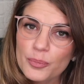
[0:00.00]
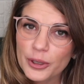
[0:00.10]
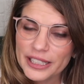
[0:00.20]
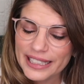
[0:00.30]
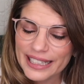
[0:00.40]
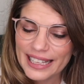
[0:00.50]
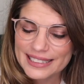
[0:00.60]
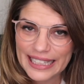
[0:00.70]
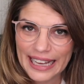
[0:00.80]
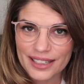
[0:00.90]
Brittany
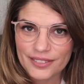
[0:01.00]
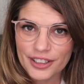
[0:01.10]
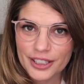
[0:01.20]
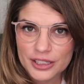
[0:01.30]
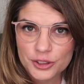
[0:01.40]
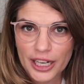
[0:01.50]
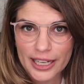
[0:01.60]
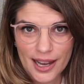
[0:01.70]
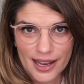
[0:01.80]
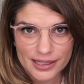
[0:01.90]
has had very
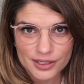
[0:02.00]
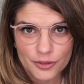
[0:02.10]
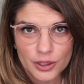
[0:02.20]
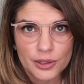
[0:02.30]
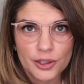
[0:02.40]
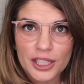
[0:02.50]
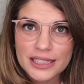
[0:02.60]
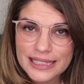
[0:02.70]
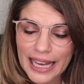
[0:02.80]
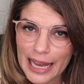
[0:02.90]
dry eyes for a
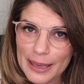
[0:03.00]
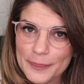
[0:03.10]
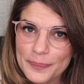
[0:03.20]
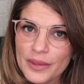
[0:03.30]
long time